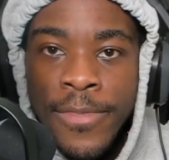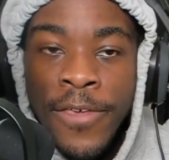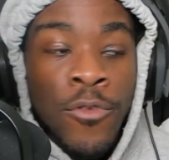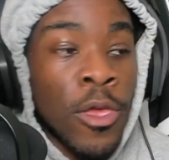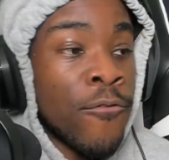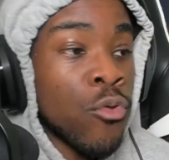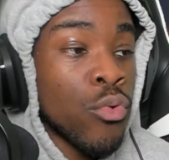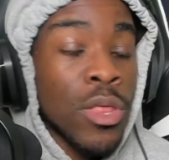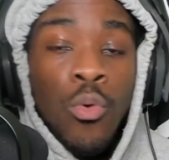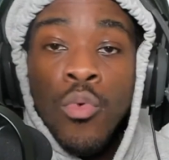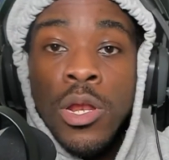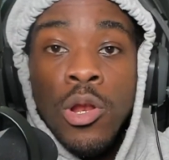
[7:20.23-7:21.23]
If you if you really
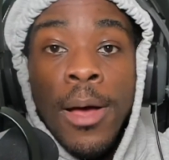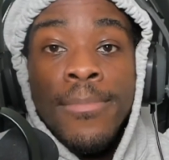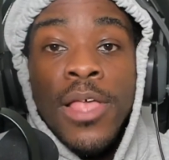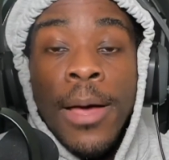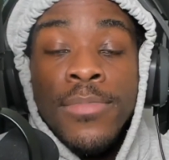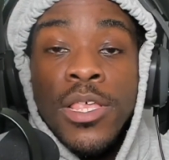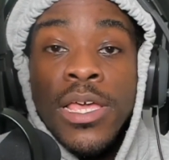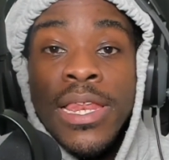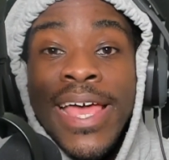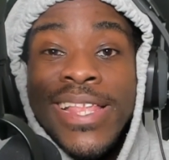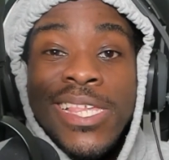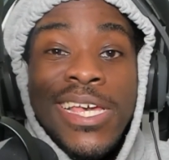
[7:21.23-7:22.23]
want to know, I'm, I'm looking
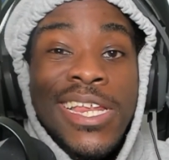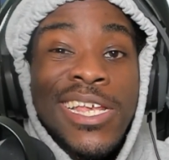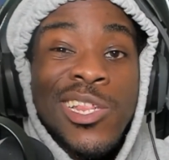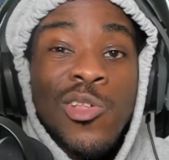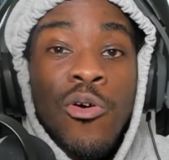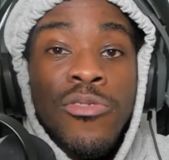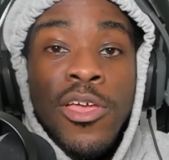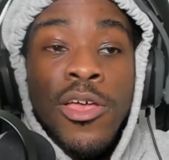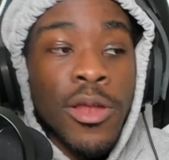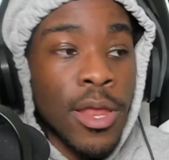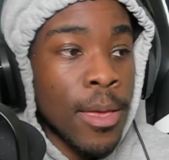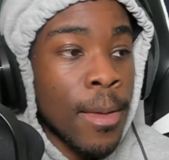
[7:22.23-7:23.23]
at titties on the
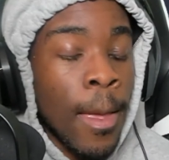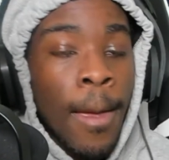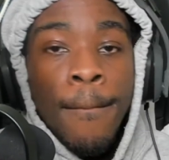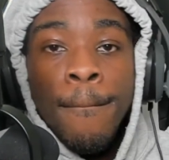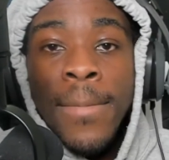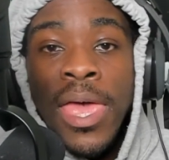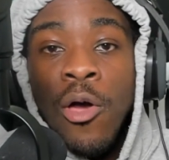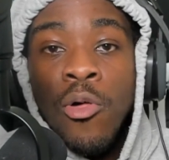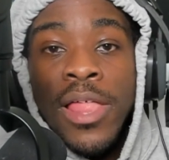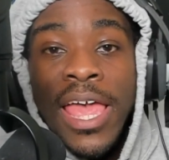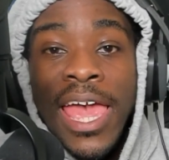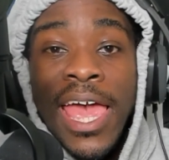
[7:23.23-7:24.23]
internet.
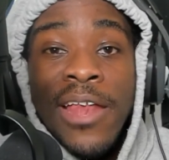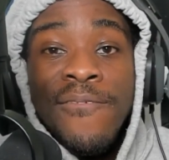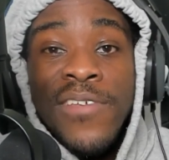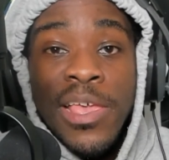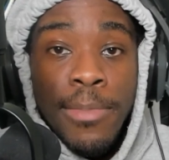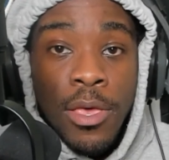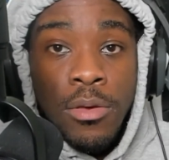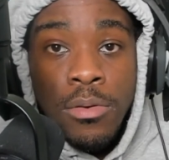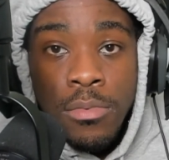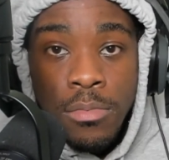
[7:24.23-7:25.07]
Male and female.